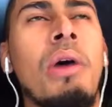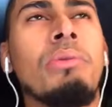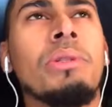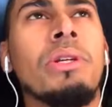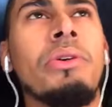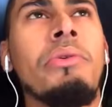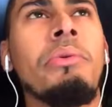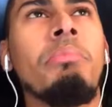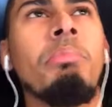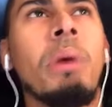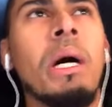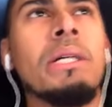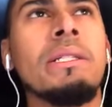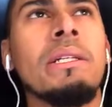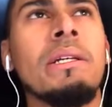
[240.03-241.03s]
was hearing
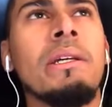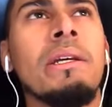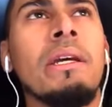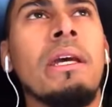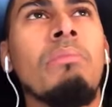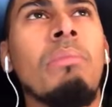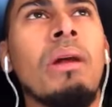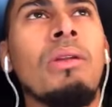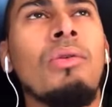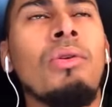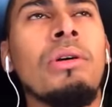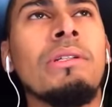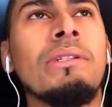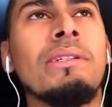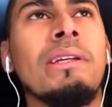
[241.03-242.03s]
buzzing in my
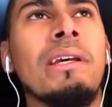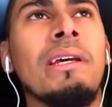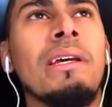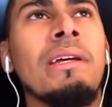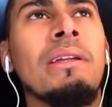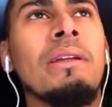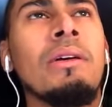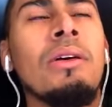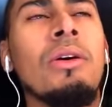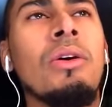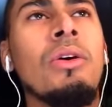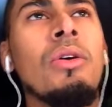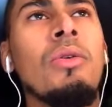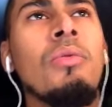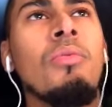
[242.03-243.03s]
noise. And
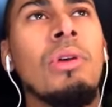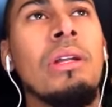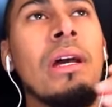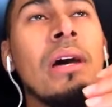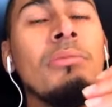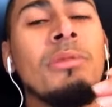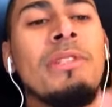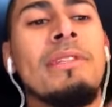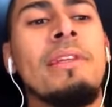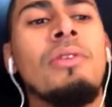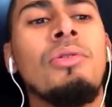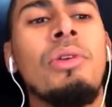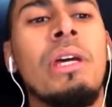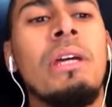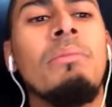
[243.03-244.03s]
when I'm
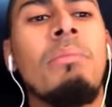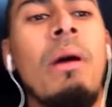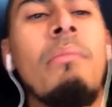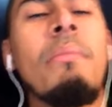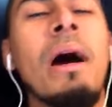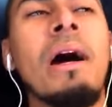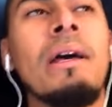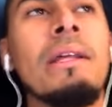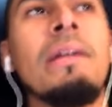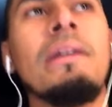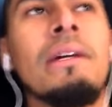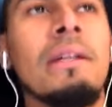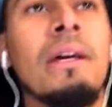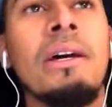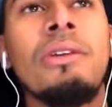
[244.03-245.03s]
still in my body
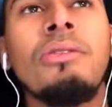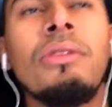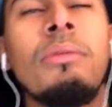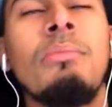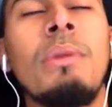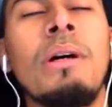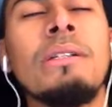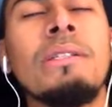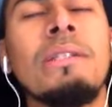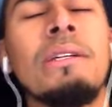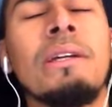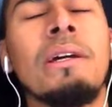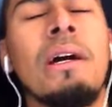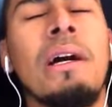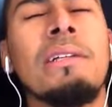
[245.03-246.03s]
and I hear the
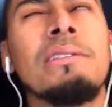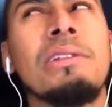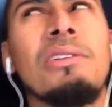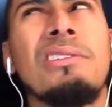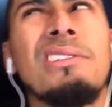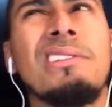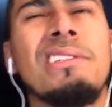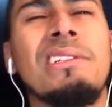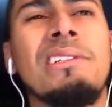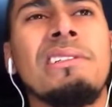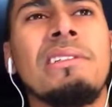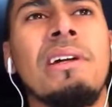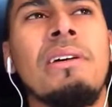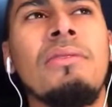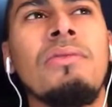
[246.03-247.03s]
buzzing, I start to see
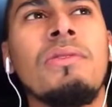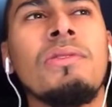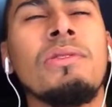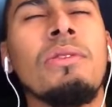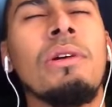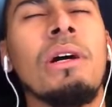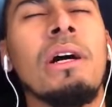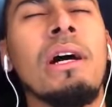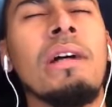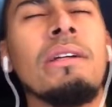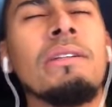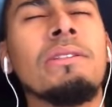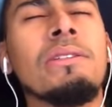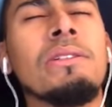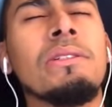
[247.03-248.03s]
stuff. So I kind
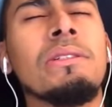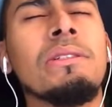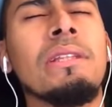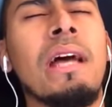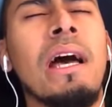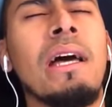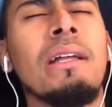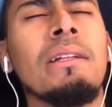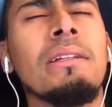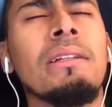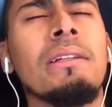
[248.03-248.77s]
of just not,